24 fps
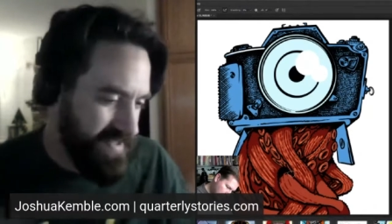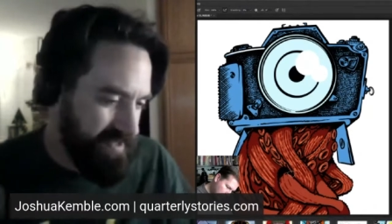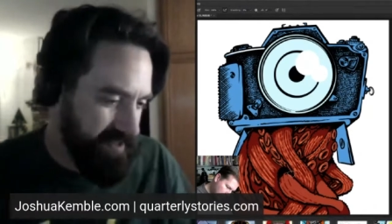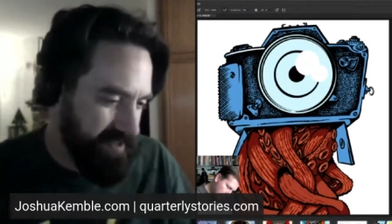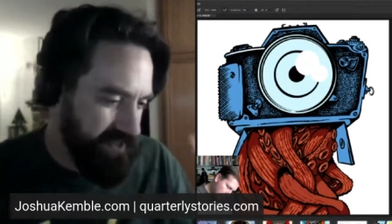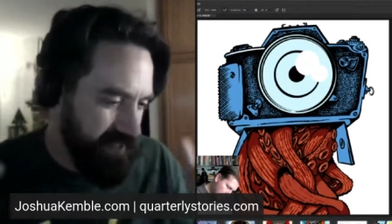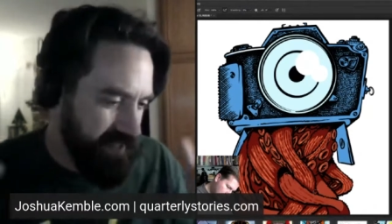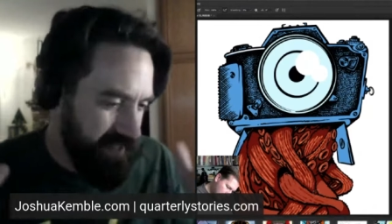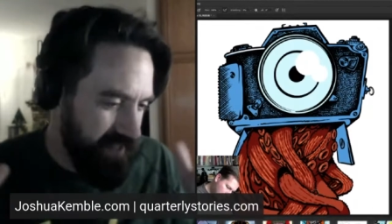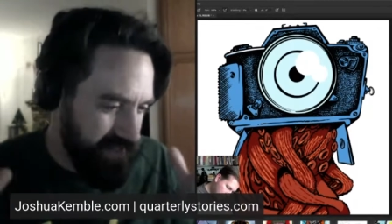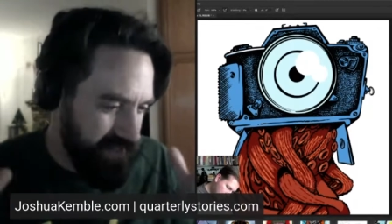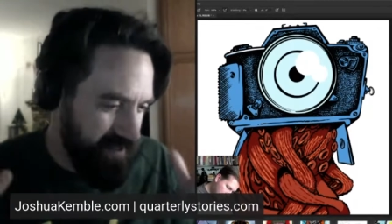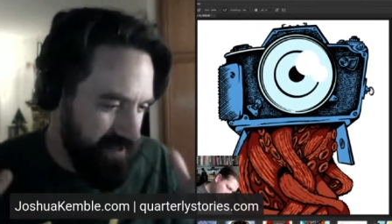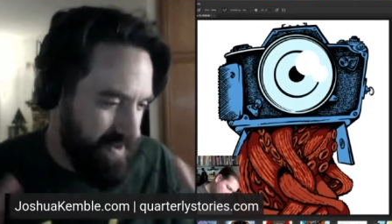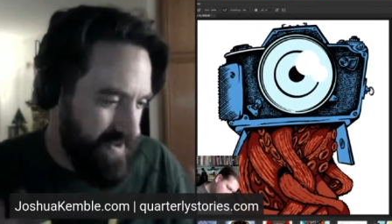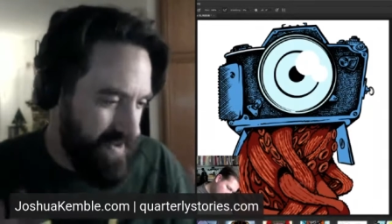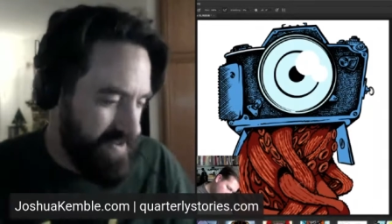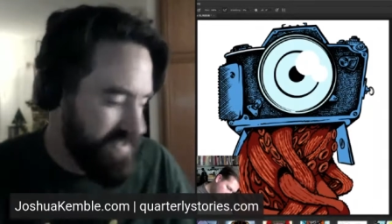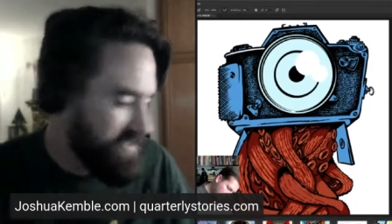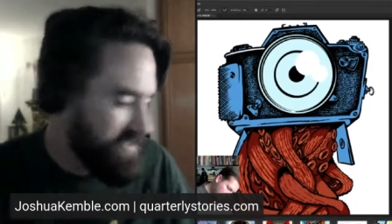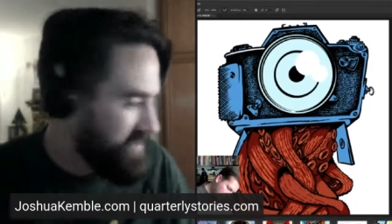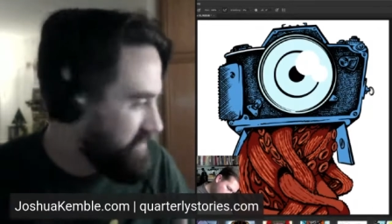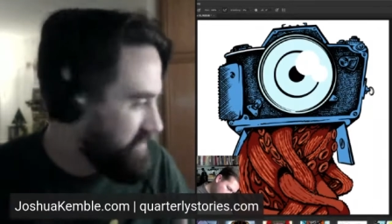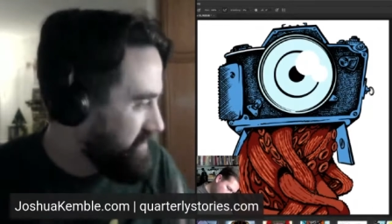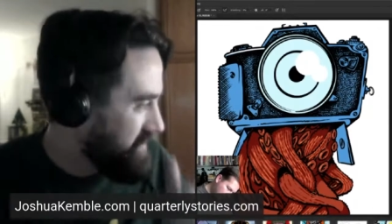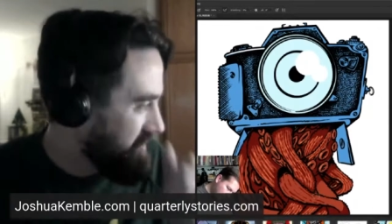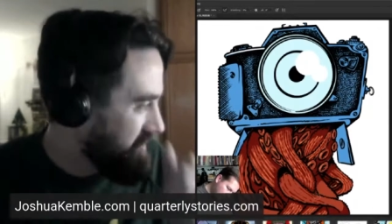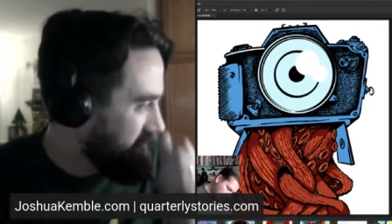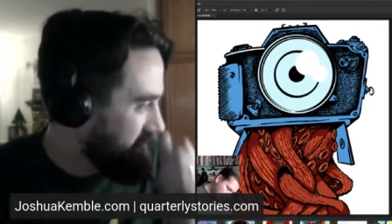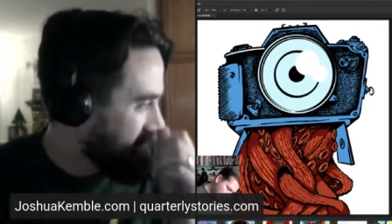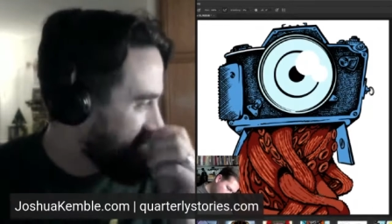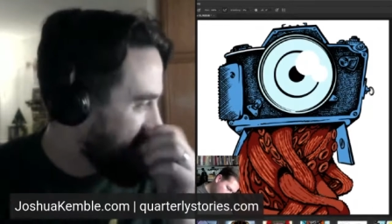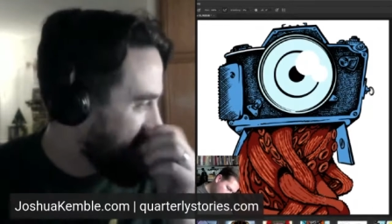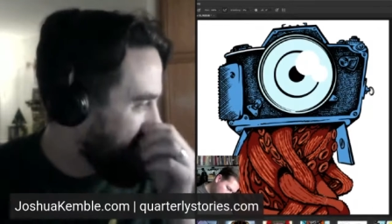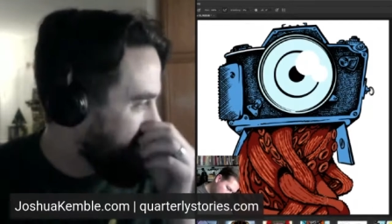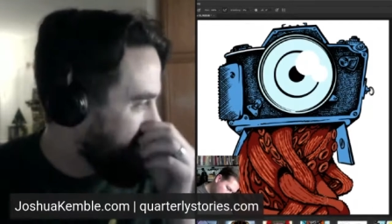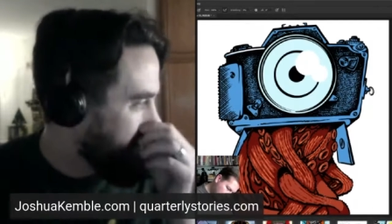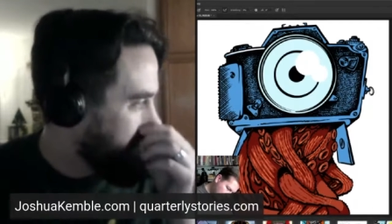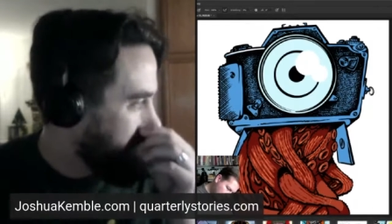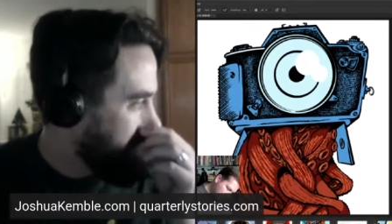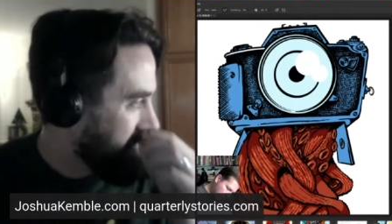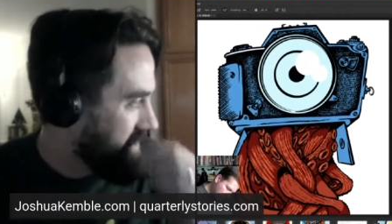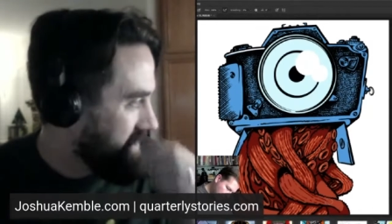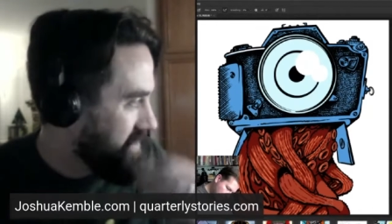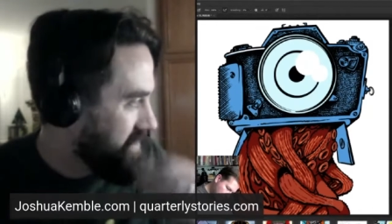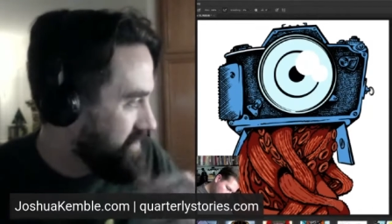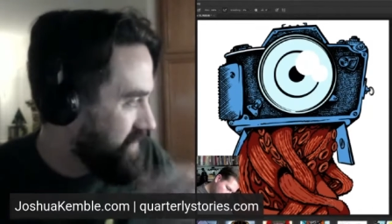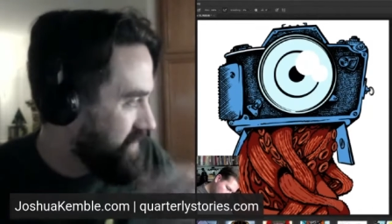in like the art studios that like
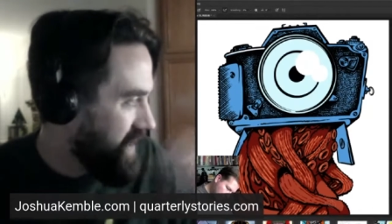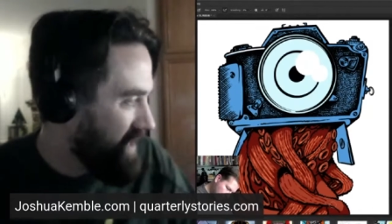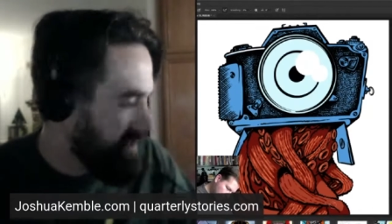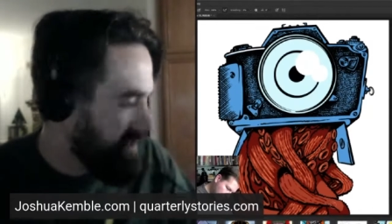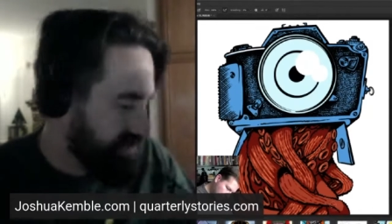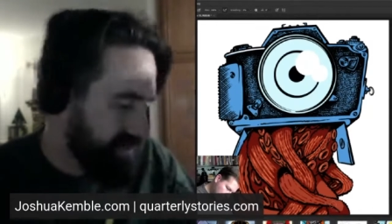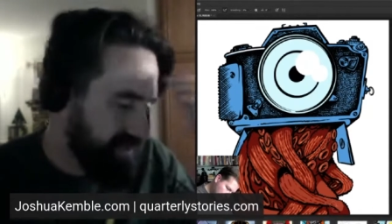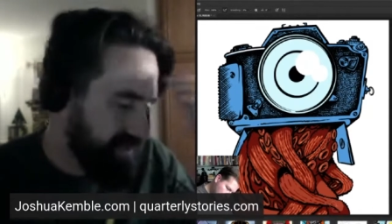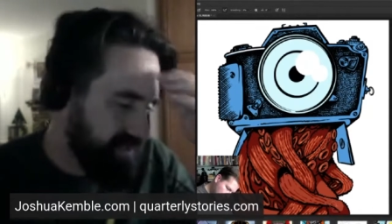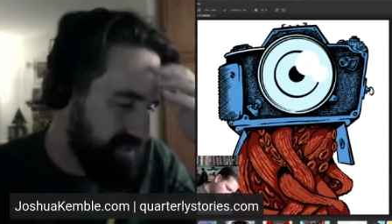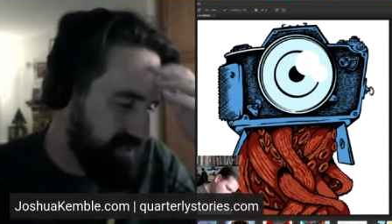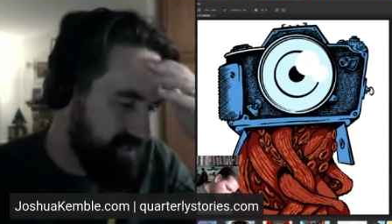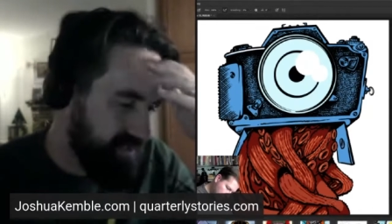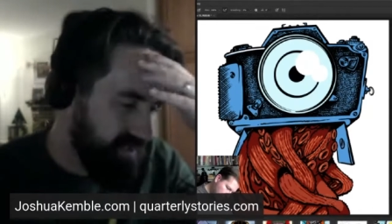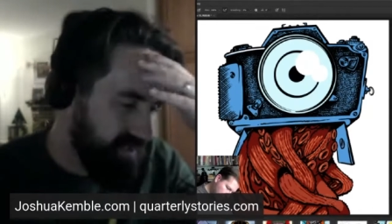the graduate students